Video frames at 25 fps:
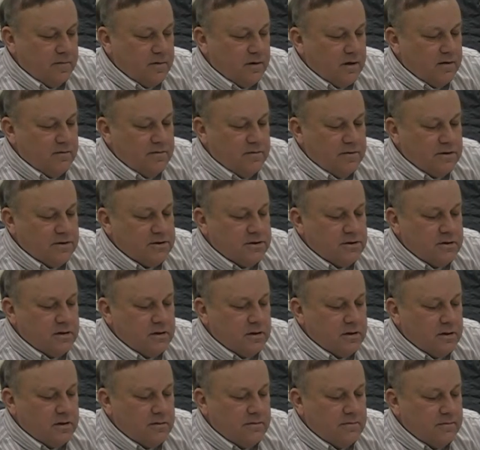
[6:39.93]
they've just
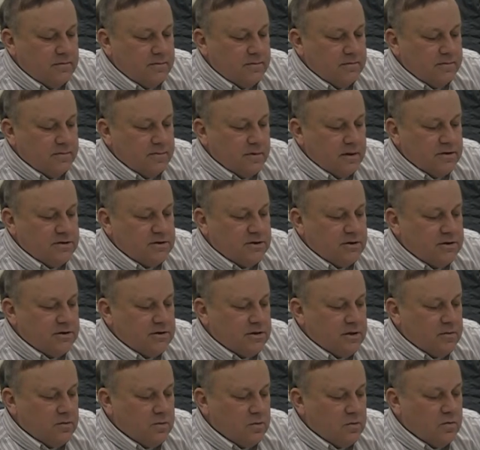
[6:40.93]
it's
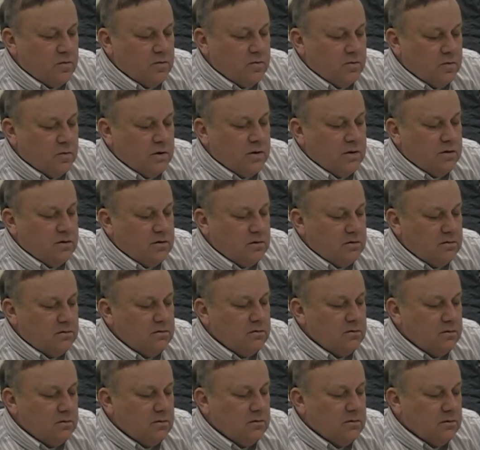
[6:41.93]
just a real
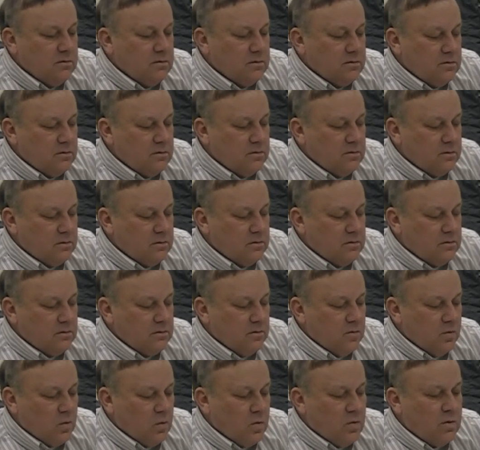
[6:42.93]

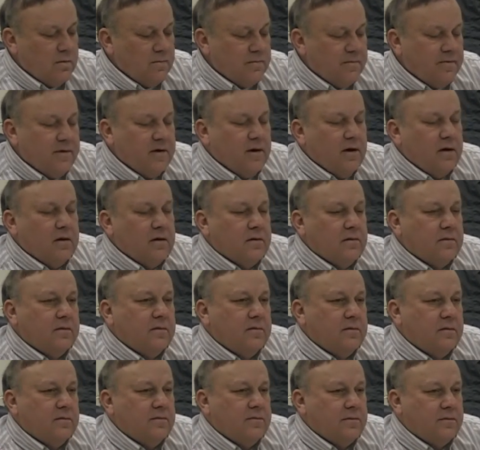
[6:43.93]
warm feeling
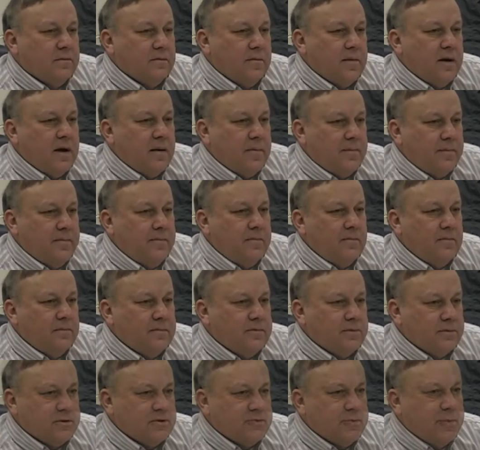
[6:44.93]
from my
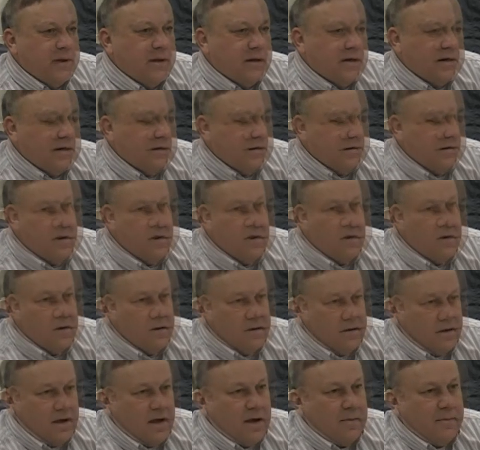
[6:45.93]
perspective. I drive a
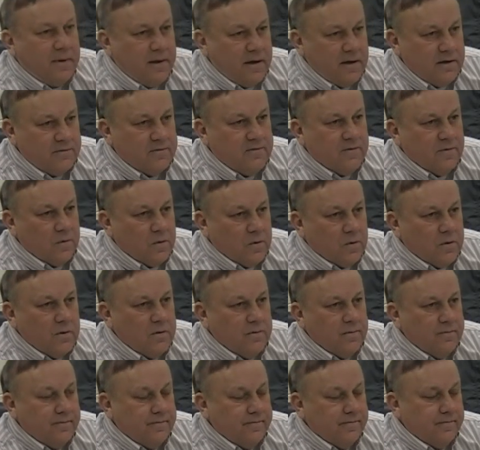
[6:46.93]
car that I paid for.
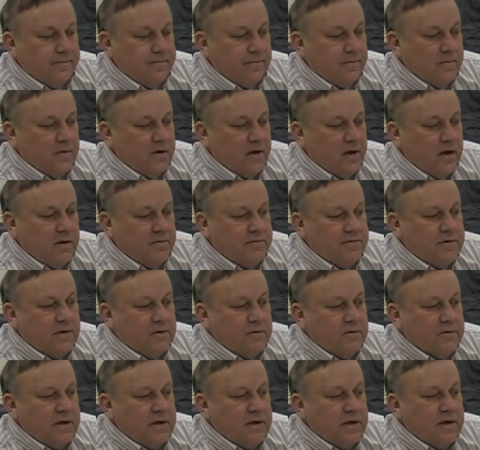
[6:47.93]
I've
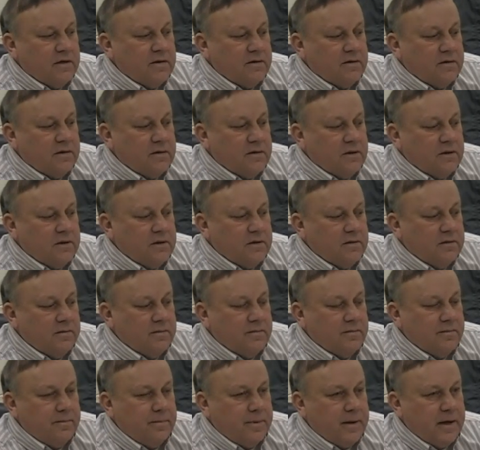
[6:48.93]
turned down
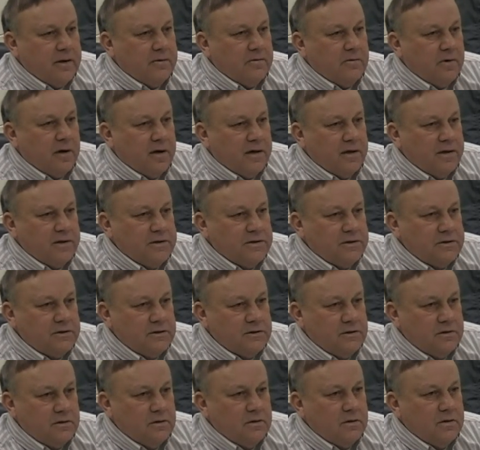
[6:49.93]
pay
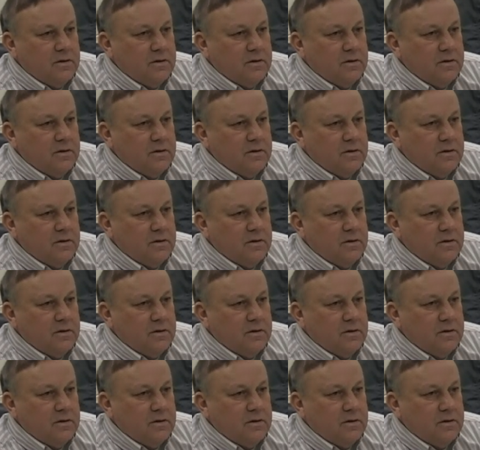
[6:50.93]
raise